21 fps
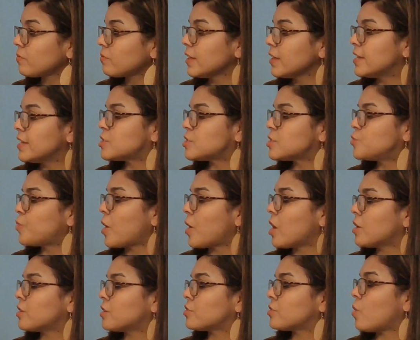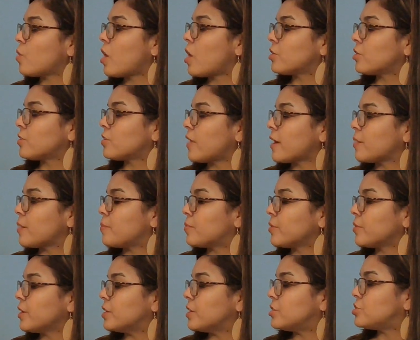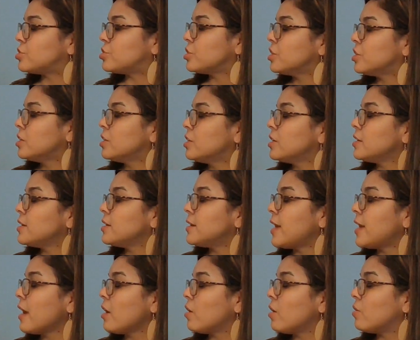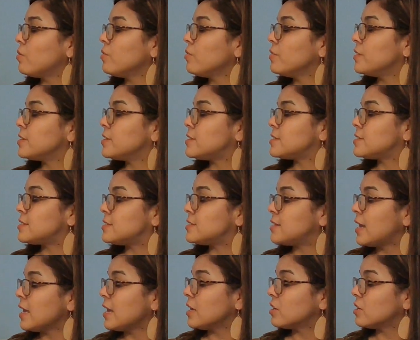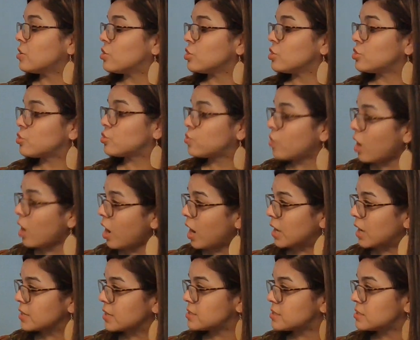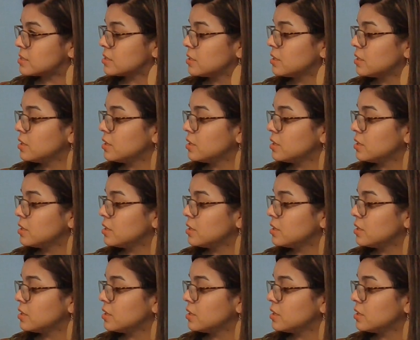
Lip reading: It spanned the water like a bridge. Now the snake could cross.